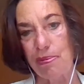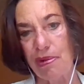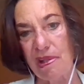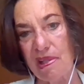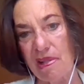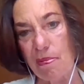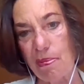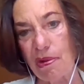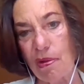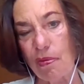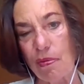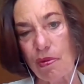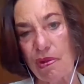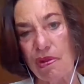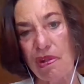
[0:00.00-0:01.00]
principle
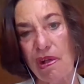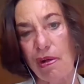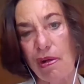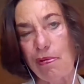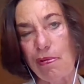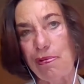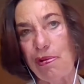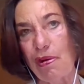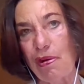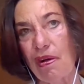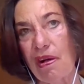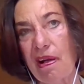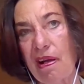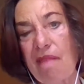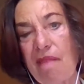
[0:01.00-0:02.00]
would go for
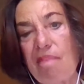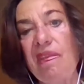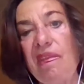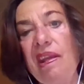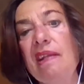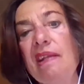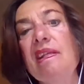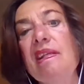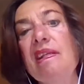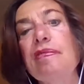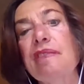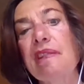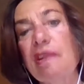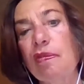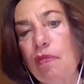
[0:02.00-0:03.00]
a
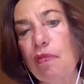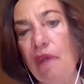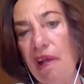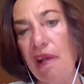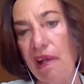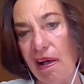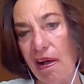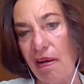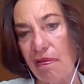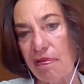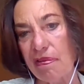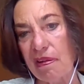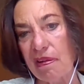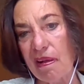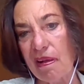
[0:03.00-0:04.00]
different way
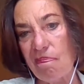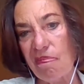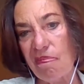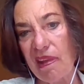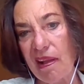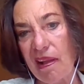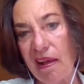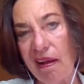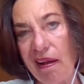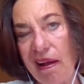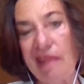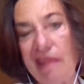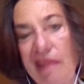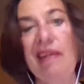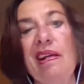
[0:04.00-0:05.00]
of
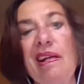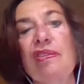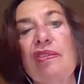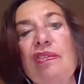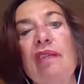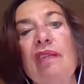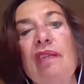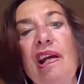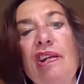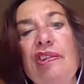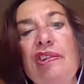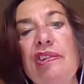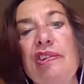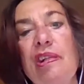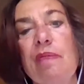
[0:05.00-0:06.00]
international
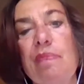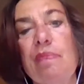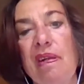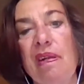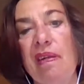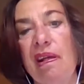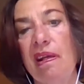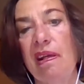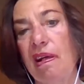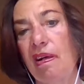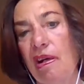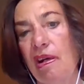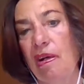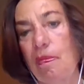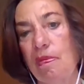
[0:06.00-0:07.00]
relationship in the
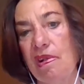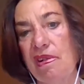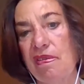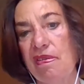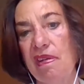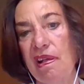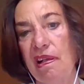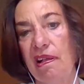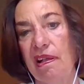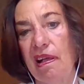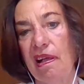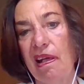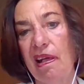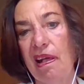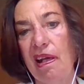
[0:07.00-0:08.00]
economic
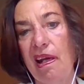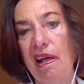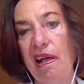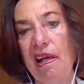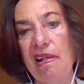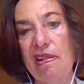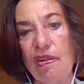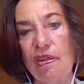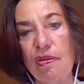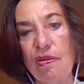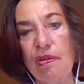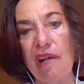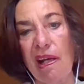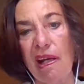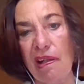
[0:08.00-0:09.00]
sphere. And
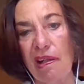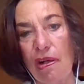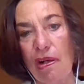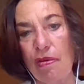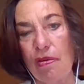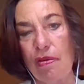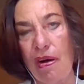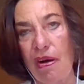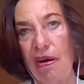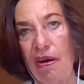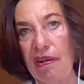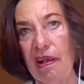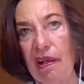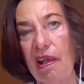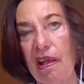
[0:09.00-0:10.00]
so you can go
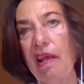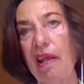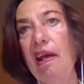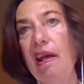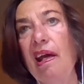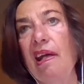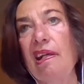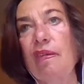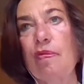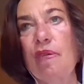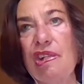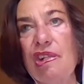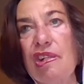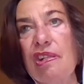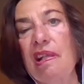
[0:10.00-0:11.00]
on and
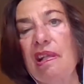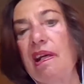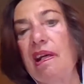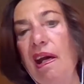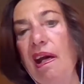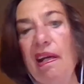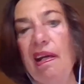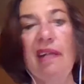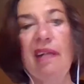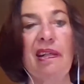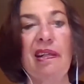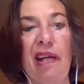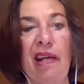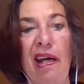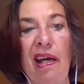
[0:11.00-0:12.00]
question again and
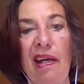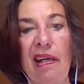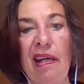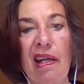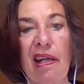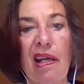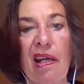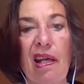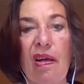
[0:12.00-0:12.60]
again